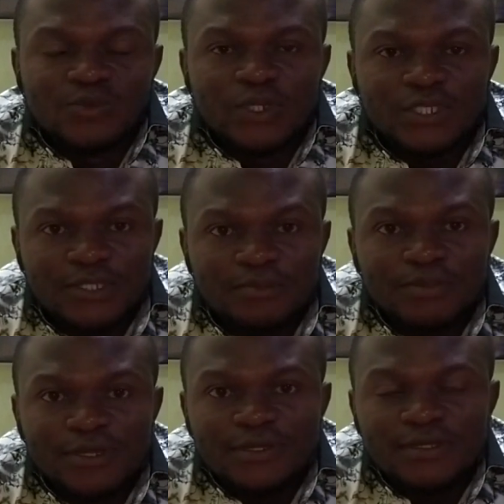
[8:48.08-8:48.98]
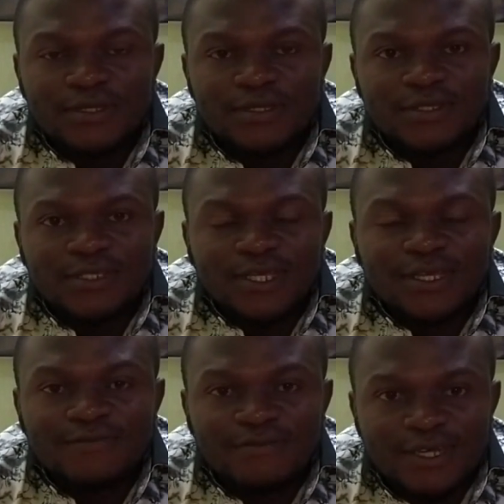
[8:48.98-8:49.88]
we're simply
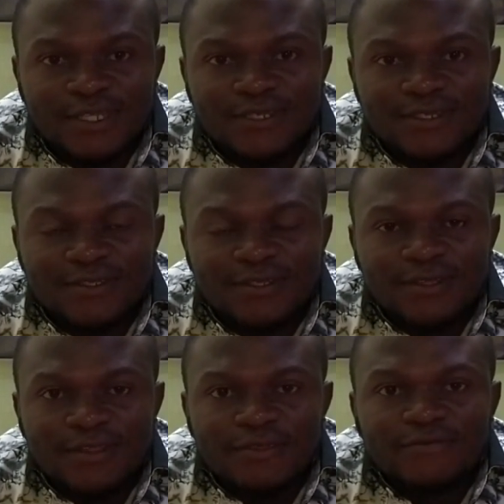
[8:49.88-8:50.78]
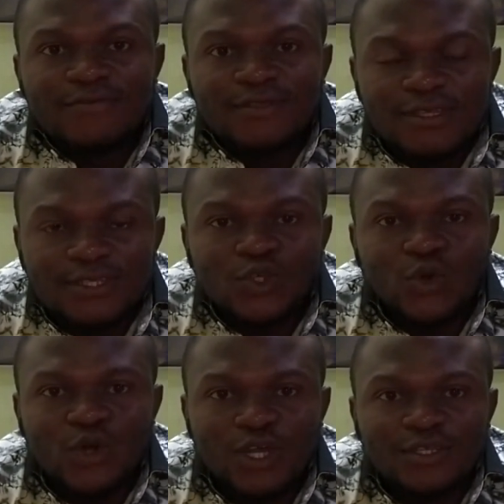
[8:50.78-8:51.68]
saying that these
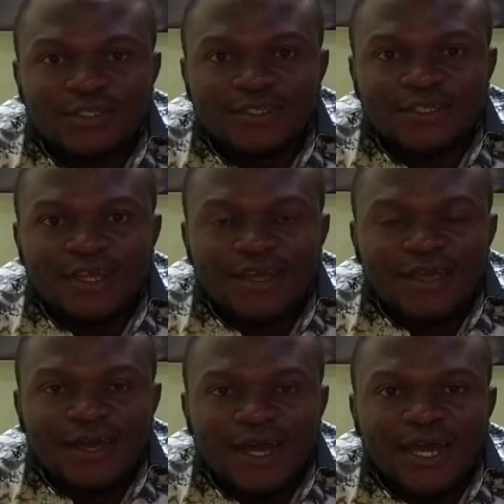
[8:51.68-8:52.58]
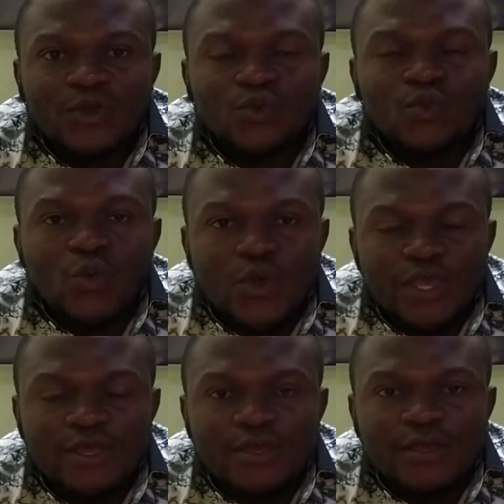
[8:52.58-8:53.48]
organs are not
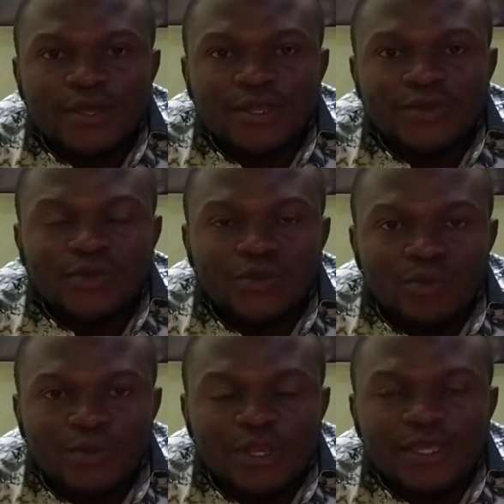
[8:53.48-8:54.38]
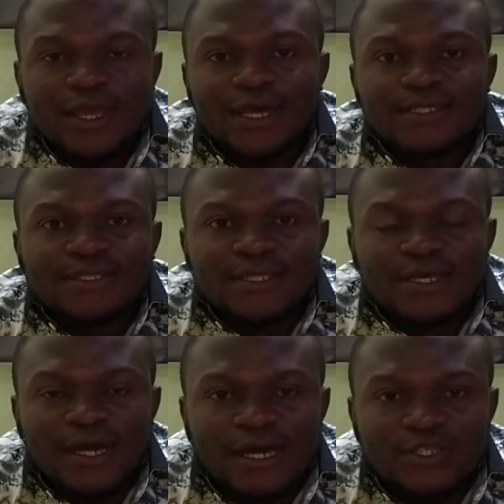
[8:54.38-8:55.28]
working normally as they
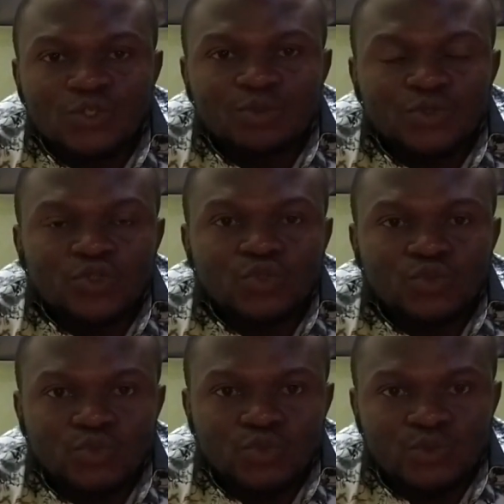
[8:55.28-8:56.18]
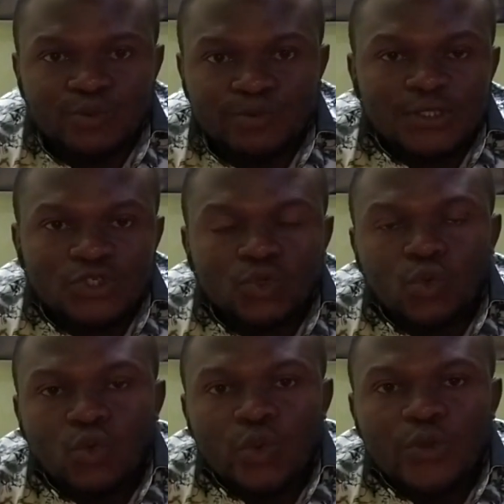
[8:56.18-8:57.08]
are supposed to do. So
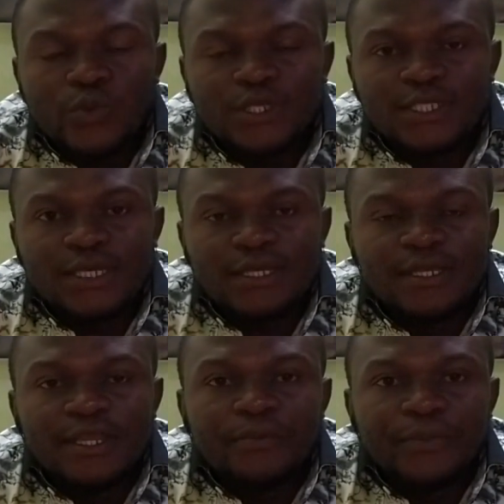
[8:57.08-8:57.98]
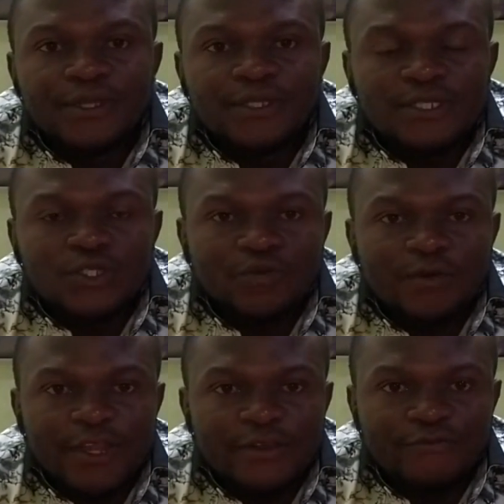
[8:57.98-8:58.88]
when we say in the presence of
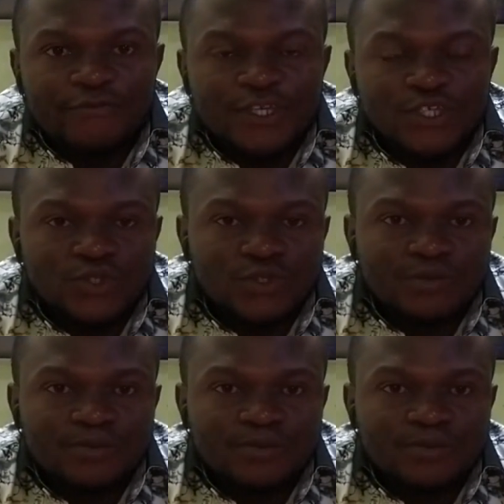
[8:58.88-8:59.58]
an infection,